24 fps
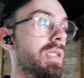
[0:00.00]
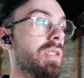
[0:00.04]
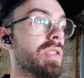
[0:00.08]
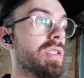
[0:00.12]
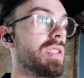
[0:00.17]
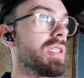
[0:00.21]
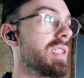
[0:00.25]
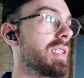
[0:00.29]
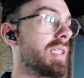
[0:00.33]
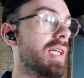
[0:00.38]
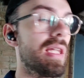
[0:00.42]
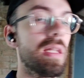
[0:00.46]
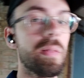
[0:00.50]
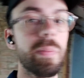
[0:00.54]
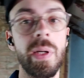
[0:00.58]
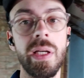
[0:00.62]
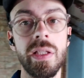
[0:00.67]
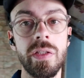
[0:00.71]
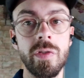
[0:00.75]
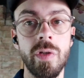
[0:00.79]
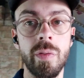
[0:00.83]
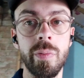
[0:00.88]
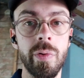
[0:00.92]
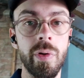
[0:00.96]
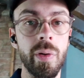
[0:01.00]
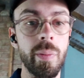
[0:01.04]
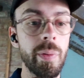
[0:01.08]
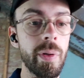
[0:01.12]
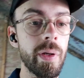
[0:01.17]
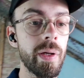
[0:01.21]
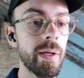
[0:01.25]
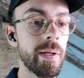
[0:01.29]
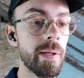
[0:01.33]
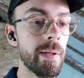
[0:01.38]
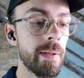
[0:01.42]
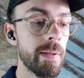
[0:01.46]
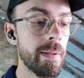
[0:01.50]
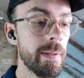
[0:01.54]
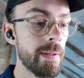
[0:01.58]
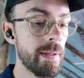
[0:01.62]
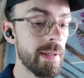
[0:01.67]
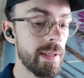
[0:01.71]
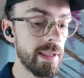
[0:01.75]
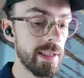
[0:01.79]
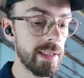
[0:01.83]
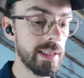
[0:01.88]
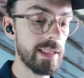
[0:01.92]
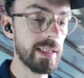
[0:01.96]
just need to get the paint stripper up,
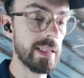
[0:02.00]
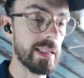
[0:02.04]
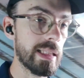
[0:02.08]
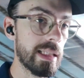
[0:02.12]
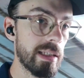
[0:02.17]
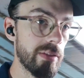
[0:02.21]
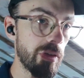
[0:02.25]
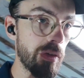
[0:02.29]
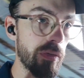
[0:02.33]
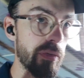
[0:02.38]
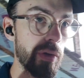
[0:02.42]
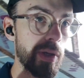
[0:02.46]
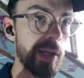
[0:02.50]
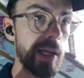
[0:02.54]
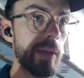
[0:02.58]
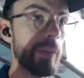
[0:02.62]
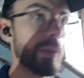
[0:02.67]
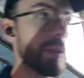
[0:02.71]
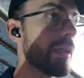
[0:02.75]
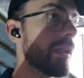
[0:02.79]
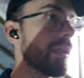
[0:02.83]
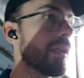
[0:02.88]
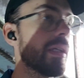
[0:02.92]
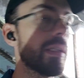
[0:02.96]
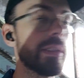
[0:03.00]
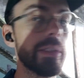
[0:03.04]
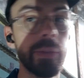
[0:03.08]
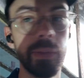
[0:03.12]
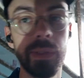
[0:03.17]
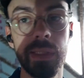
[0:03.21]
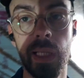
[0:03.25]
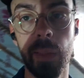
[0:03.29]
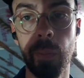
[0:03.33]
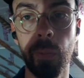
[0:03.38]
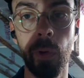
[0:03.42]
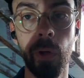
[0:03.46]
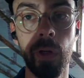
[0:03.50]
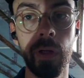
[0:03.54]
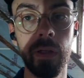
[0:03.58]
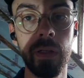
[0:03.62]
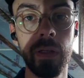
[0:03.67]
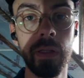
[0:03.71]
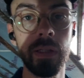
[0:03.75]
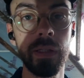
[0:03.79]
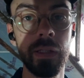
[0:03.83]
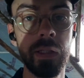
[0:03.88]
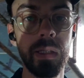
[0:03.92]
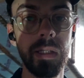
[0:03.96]
leave it for an hour. I'll do a tip run,
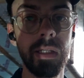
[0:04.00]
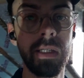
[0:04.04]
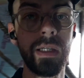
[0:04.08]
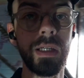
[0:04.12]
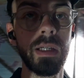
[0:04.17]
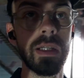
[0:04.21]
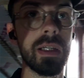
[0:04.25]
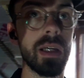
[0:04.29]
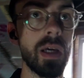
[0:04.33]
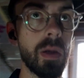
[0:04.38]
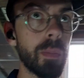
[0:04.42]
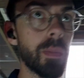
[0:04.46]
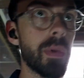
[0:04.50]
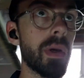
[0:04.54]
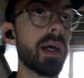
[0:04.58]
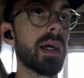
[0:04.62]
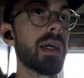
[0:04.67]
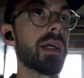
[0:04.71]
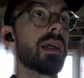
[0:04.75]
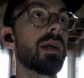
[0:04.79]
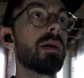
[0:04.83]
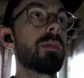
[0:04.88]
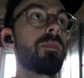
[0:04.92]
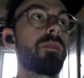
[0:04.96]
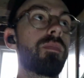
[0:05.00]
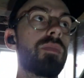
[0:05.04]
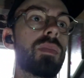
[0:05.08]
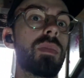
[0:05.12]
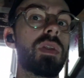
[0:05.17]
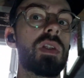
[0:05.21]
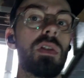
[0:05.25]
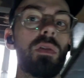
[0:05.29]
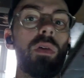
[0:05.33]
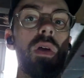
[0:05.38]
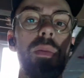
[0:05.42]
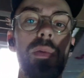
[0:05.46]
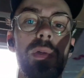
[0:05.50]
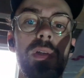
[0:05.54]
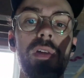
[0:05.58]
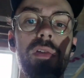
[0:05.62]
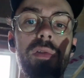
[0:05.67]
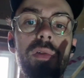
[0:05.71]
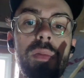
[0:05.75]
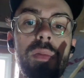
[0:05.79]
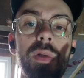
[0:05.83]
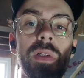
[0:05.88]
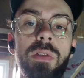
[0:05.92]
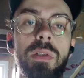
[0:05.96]
come back, scrape it off
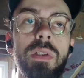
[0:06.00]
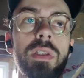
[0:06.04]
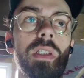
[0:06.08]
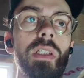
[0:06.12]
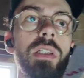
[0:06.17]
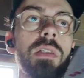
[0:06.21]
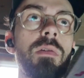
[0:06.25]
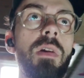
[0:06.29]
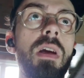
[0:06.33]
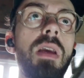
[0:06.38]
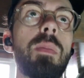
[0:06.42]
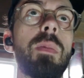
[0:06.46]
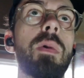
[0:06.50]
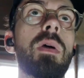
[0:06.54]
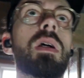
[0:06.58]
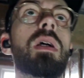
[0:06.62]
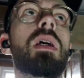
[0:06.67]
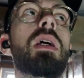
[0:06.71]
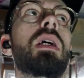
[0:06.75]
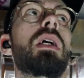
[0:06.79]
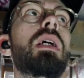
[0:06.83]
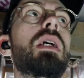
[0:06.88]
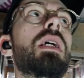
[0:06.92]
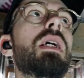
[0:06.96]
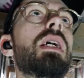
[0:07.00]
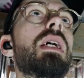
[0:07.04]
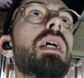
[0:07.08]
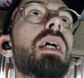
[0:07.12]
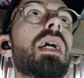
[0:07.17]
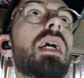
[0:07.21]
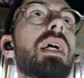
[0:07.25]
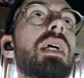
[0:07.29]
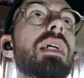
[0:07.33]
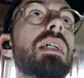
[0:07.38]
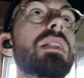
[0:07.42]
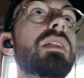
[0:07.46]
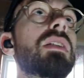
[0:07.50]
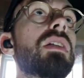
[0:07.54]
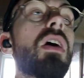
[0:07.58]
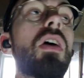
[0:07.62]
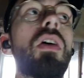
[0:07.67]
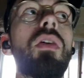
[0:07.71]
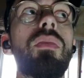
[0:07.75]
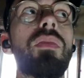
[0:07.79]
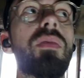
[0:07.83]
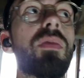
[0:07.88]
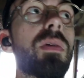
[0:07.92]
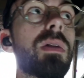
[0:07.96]
trusty scraper, and
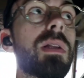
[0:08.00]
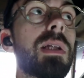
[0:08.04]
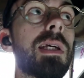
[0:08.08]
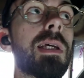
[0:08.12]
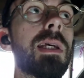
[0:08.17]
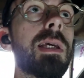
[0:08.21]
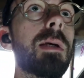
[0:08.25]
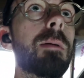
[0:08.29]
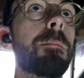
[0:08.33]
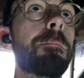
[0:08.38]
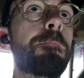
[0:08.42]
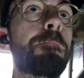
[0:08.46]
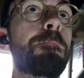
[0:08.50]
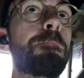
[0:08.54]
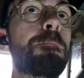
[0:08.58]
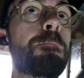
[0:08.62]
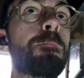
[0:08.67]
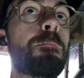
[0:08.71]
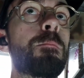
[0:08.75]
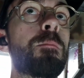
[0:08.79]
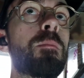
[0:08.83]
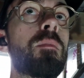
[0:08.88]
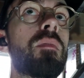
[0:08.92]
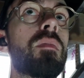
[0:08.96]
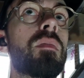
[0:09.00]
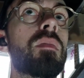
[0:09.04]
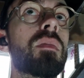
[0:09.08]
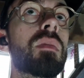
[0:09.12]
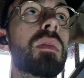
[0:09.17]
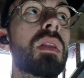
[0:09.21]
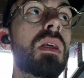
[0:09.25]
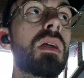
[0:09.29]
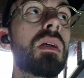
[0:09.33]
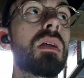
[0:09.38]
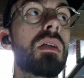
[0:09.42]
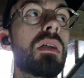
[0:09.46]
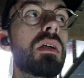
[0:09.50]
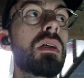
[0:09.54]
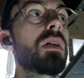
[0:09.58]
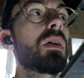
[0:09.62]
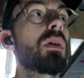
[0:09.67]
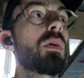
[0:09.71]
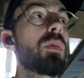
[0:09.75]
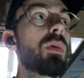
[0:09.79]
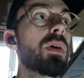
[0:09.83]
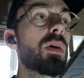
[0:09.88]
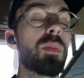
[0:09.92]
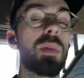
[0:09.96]
hopefully
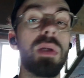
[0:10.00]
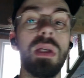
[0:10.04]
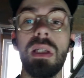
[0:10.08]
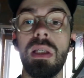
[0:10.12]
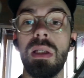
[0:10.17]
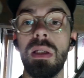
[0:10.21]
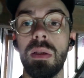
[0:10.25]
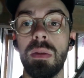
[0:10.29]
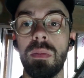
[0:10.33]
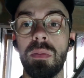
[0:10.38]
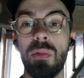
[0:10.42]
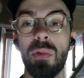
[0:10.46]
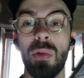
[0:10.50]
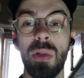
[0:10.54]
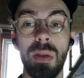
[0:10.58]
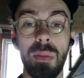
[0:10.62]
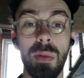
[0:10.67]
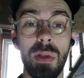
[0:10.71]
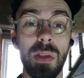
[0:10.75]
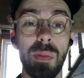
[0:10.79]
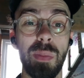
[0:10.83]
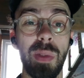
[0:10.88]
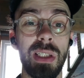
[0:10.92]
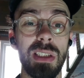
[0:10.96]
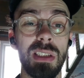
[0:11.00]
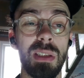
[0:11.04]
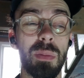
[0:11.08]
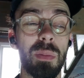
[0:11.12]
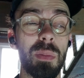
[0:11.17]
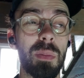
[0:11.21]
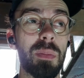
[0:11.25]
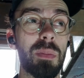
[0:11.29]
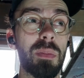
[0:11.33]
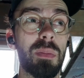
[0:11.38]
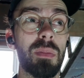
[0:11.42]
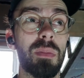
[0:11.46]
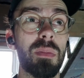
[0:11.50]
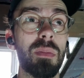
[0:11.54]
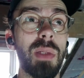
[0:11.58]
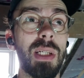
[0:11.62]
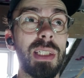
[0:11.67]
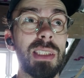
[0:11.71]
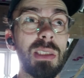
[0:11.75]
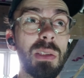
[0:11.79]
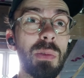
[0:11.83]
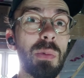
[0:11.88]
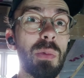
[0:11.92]
we'll be pretty much back to